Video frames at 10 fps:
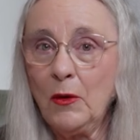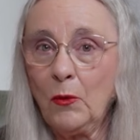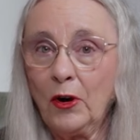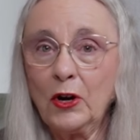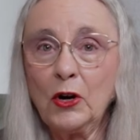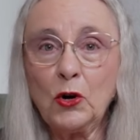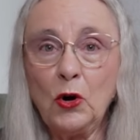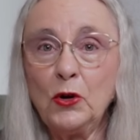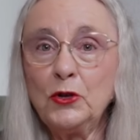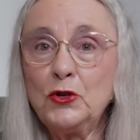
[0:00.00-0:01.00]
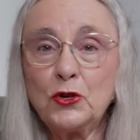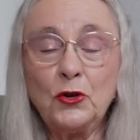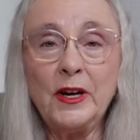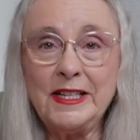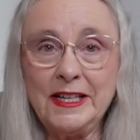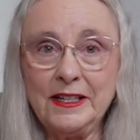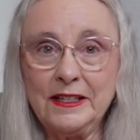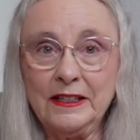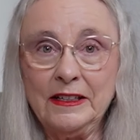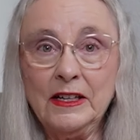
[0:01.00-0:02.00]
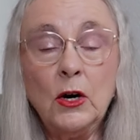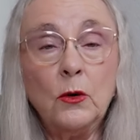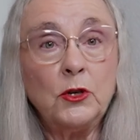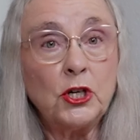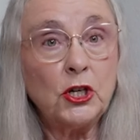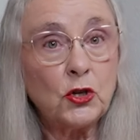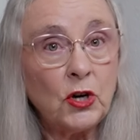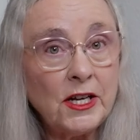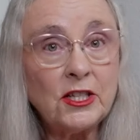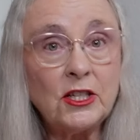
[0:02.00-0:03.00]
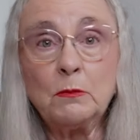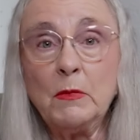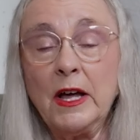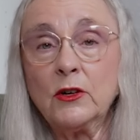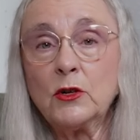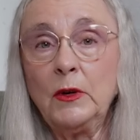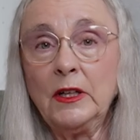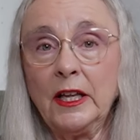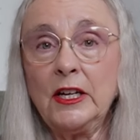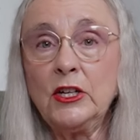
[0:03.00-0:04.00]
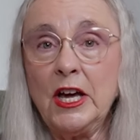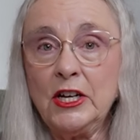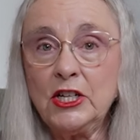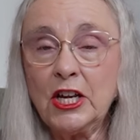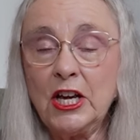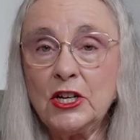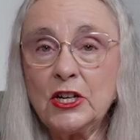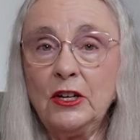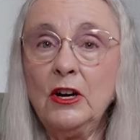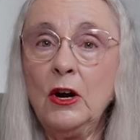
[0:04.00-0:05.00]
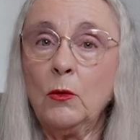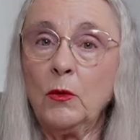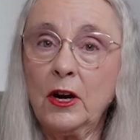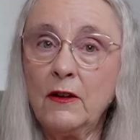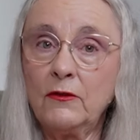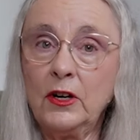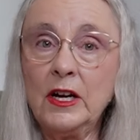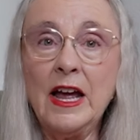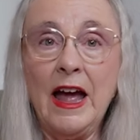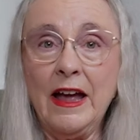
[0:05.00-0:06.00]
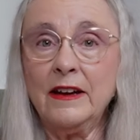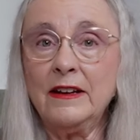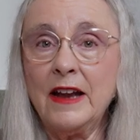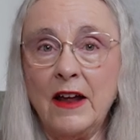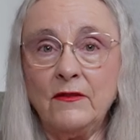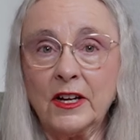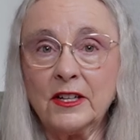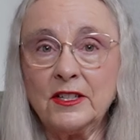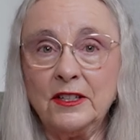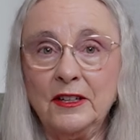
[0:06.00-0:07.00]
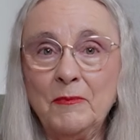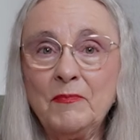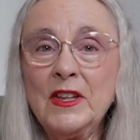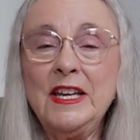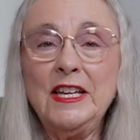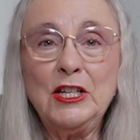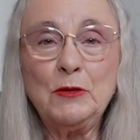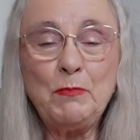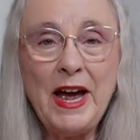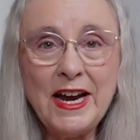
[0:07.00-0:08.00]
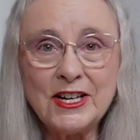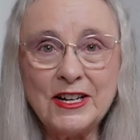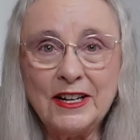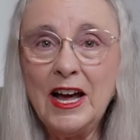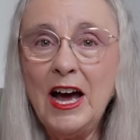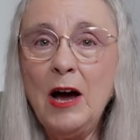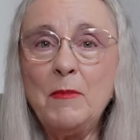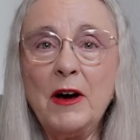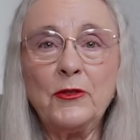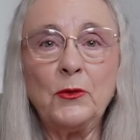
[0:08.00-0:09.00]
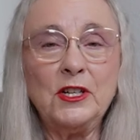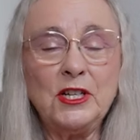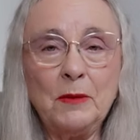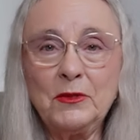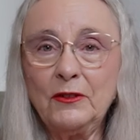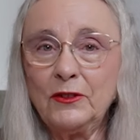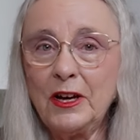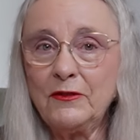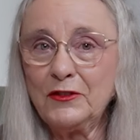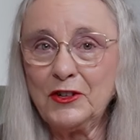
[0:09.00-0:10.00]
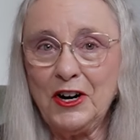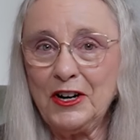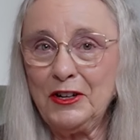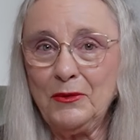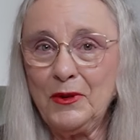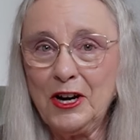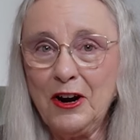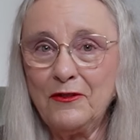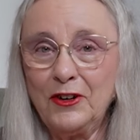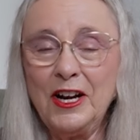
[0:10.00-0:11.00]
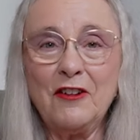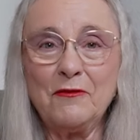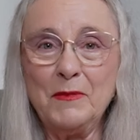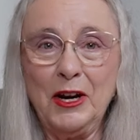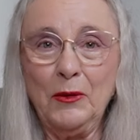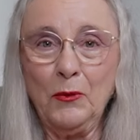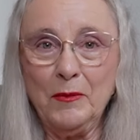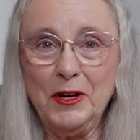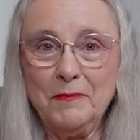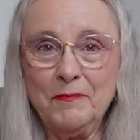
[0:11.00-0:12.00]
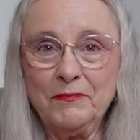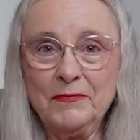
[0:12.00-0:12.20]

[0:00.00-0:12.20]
network called True Identity, which addresses matters relating to education, recovery, and advocacy. He's passionate about the redemptive love of God and the recovery of men and women.